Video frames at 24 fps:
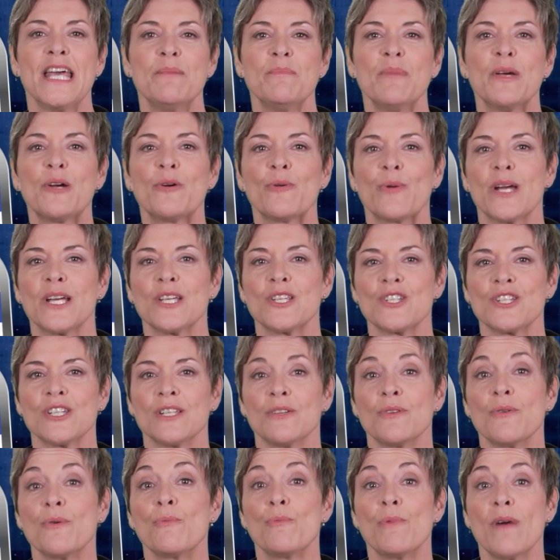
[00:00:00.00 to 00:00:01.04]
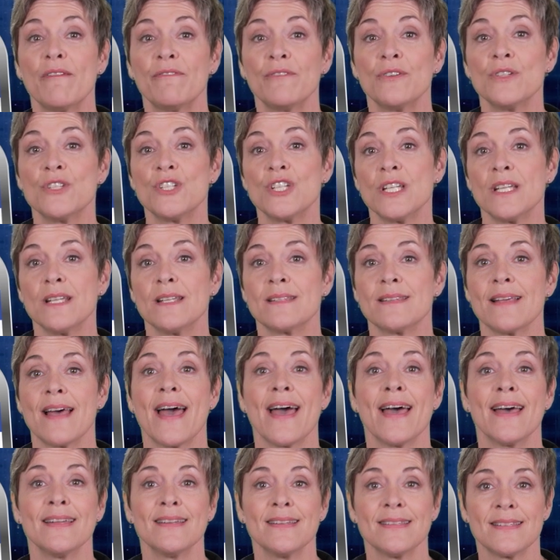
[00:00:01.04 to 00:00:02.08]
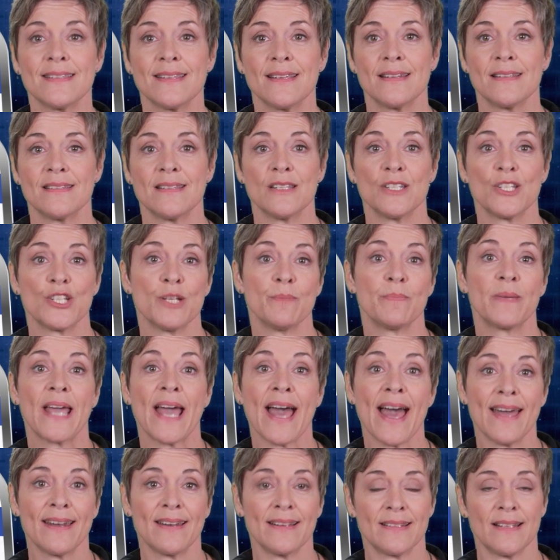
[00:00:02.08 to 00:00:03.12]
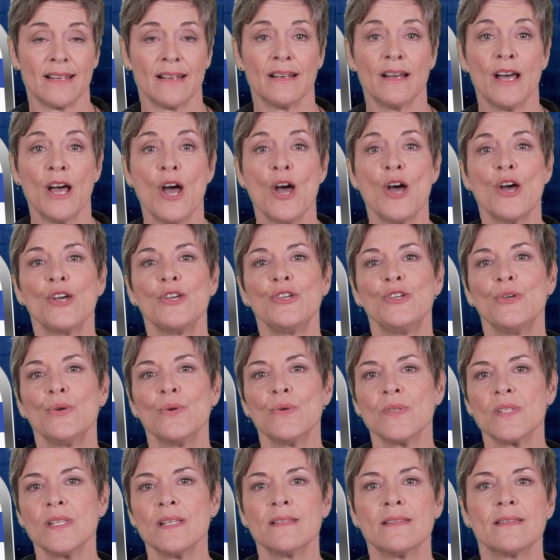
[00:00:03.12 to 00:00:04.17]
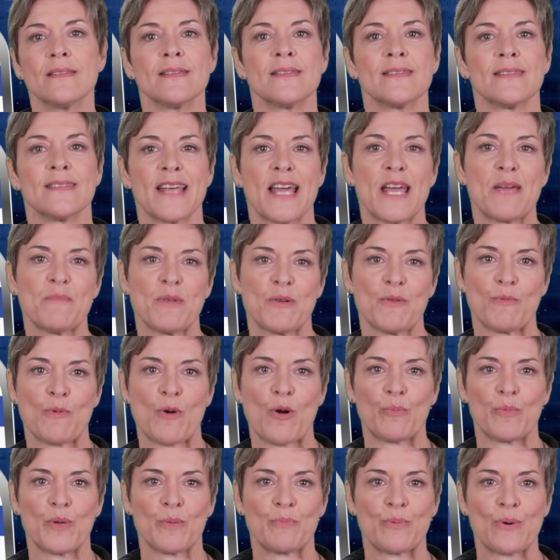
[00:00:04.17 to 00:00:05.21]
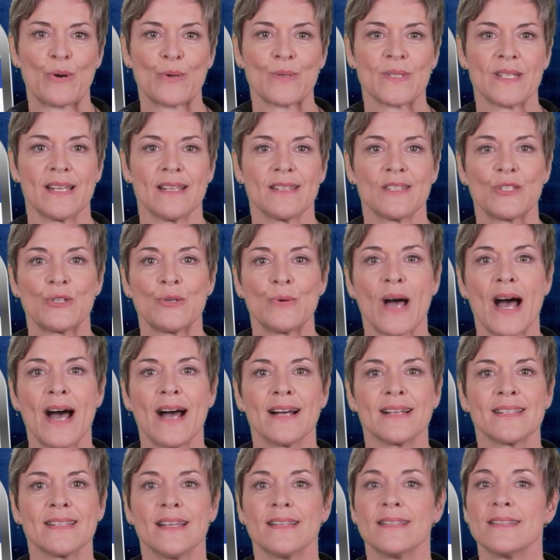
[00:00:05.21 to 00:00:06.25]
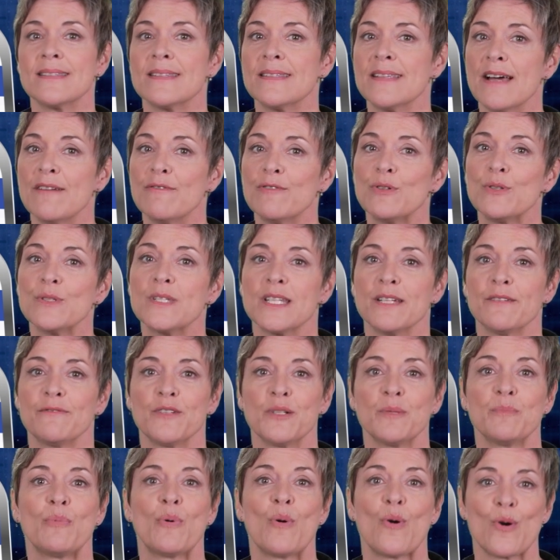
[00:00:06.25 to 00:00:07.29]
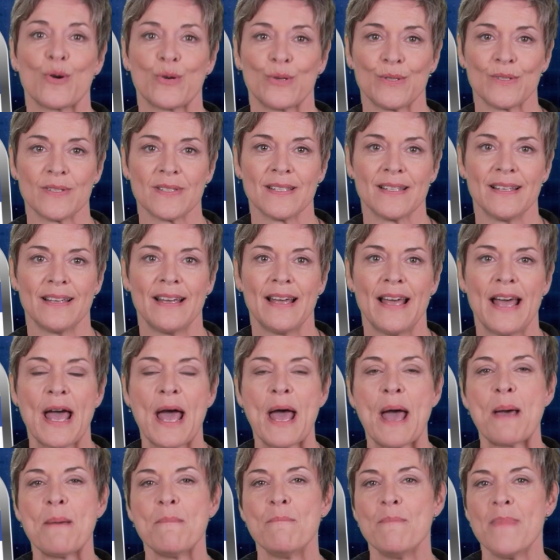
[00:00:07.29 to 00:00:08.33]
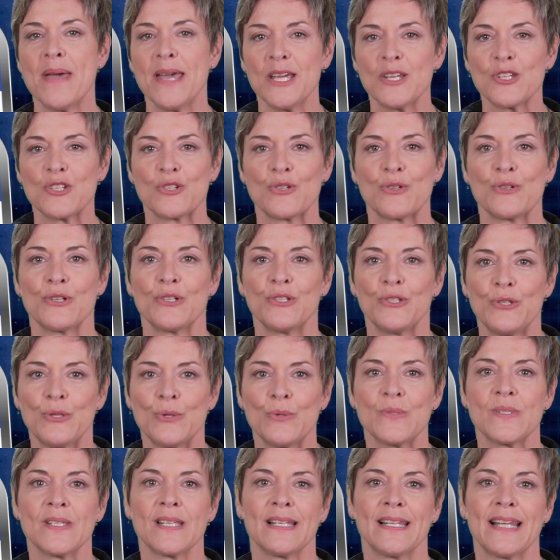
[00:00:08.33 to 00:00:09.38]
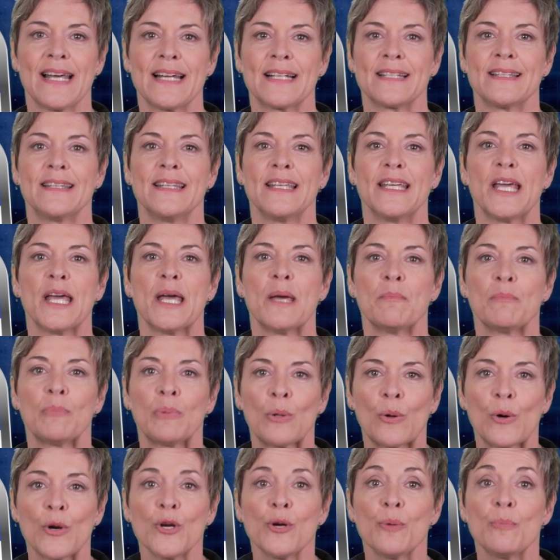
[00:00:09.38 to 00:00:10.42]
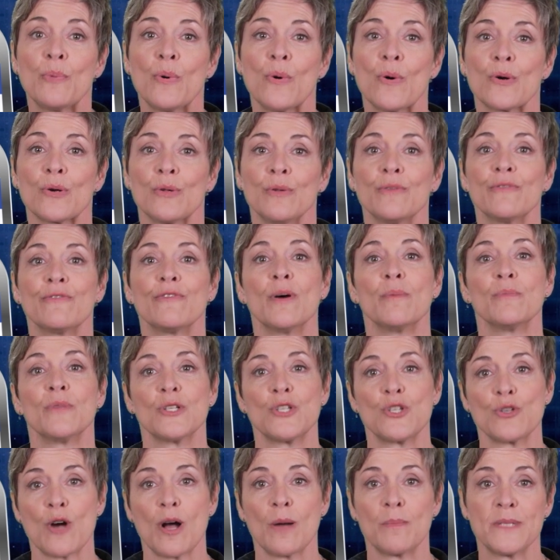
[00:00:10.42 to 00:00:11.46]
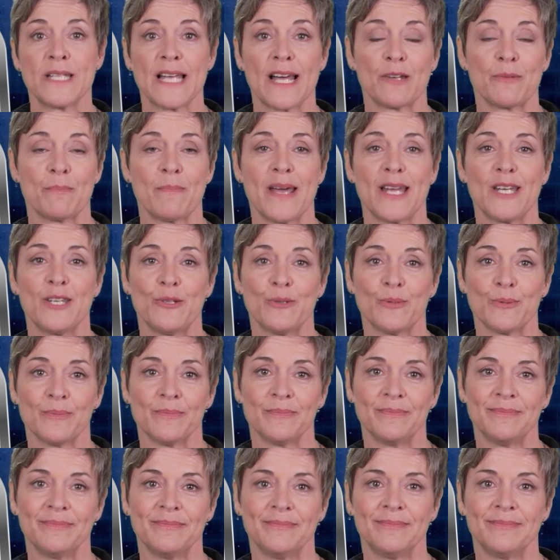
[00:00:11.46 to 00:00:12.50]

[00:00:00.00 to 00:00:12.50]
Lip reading: Immigration, Refugees and Citizenship Canada uses the same enrollment process to access several different portals. Make sure you select the employer portal from the drop-down menu.